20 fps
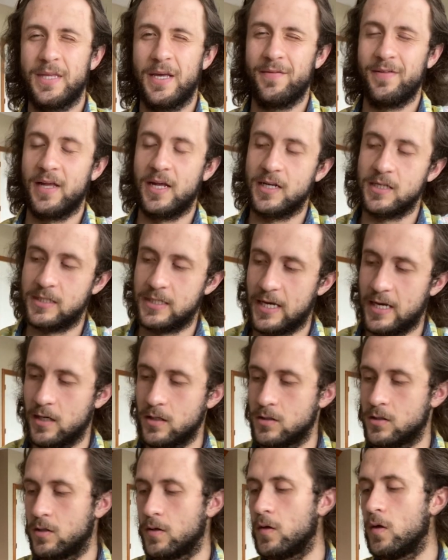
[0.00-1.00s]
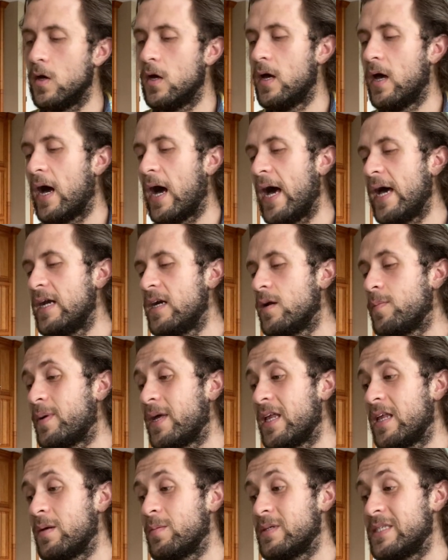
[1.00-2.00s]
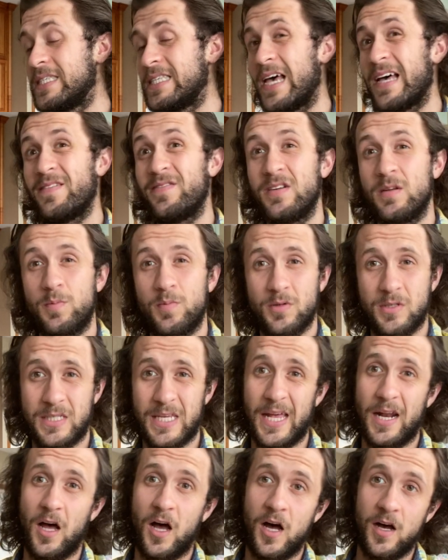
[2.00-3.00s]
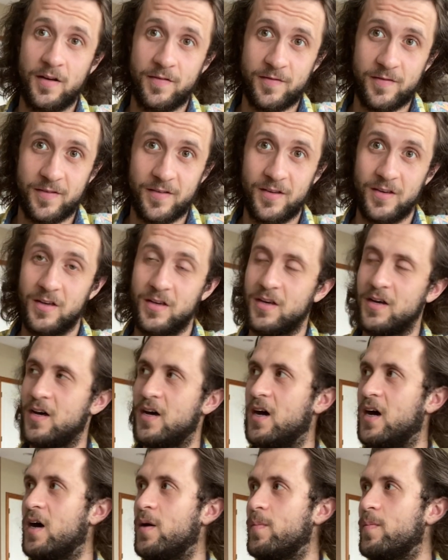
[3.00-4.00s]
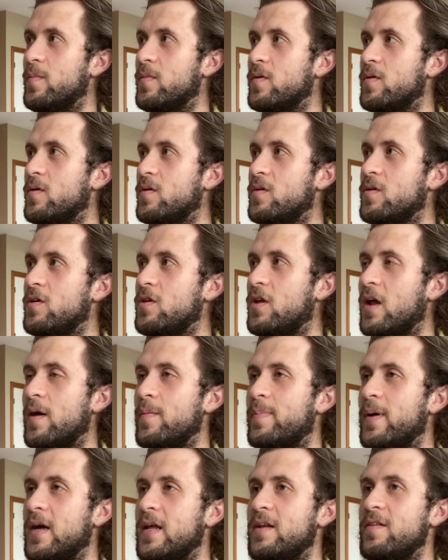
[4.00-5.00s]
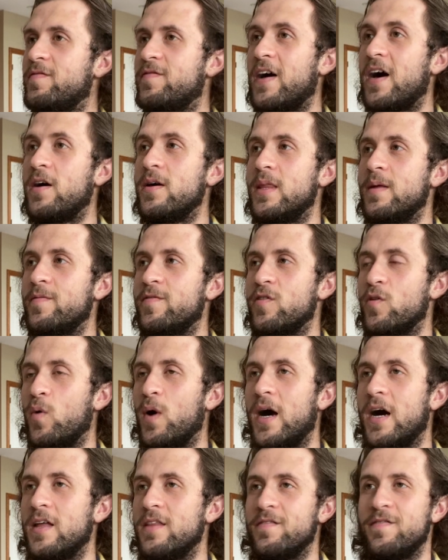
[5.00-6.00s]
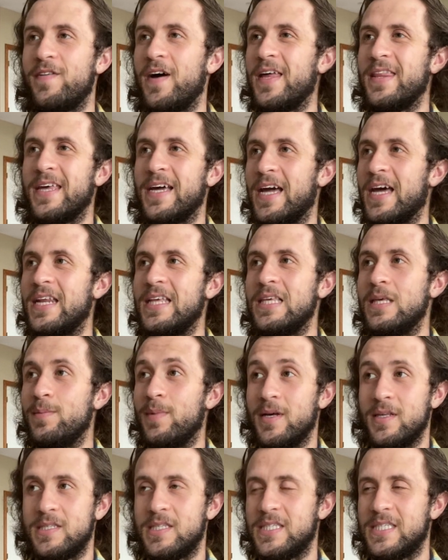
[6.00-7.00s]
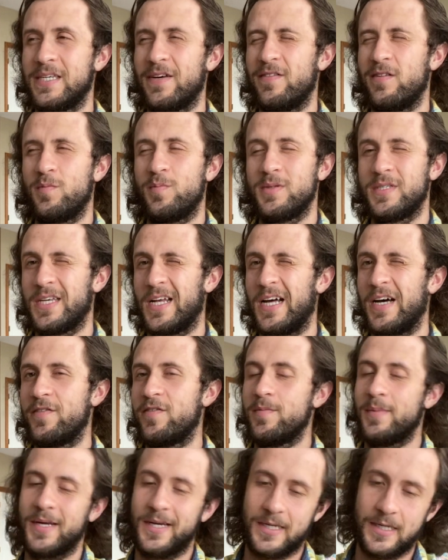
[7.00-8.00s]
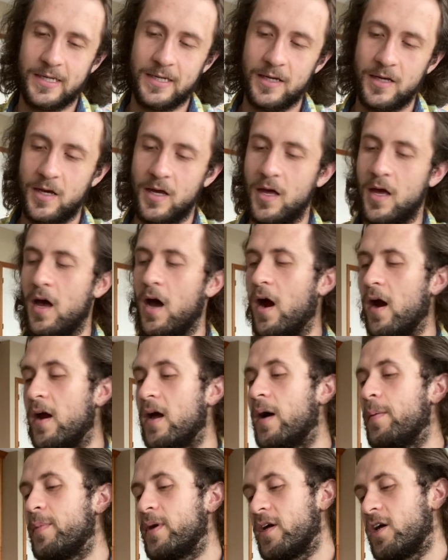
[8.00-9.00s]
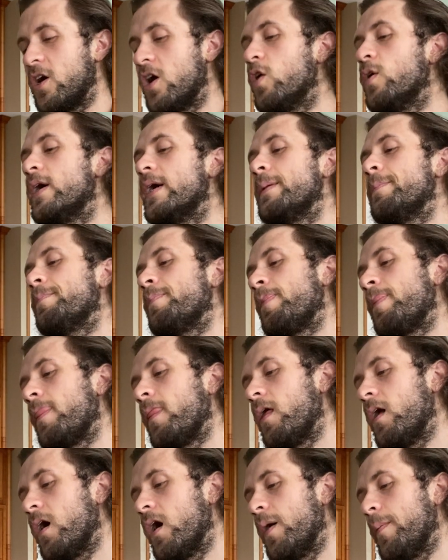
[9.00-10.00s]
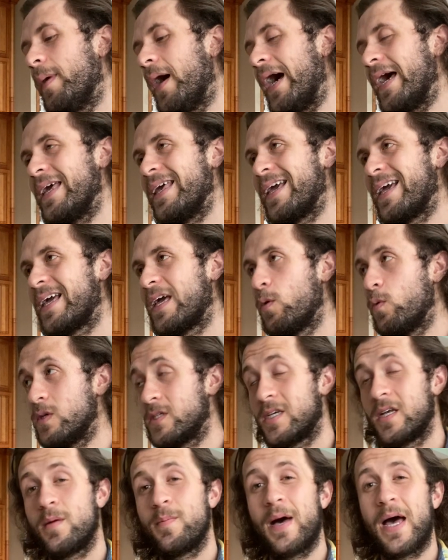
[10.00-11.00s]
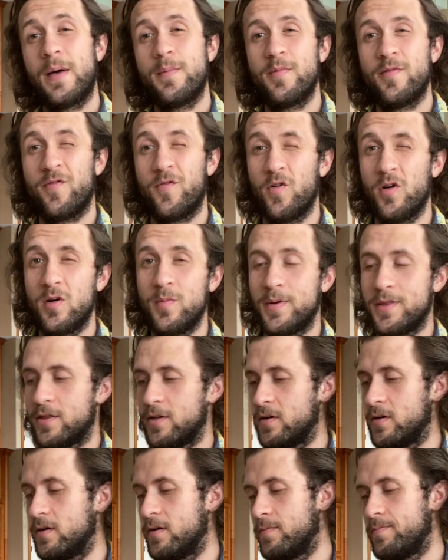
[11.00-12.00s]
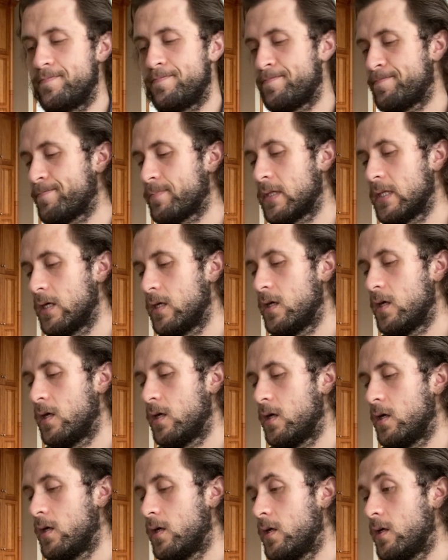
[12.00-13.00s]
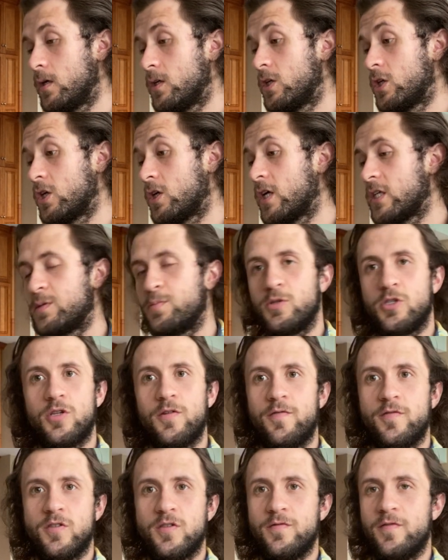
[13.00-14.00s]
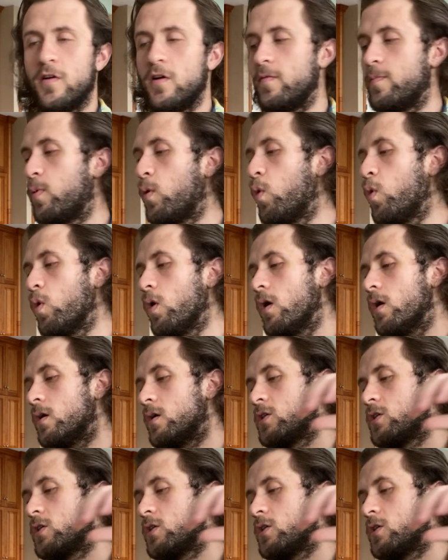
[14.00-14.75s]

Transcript: they have a lot of sales. So I ended up getting them 70% off. I've been following them for a while, and finally I got an email. It's 70% off. I'm like, all right, I'm gonna go in. I was gonna buy them before, but their customer service is very poor,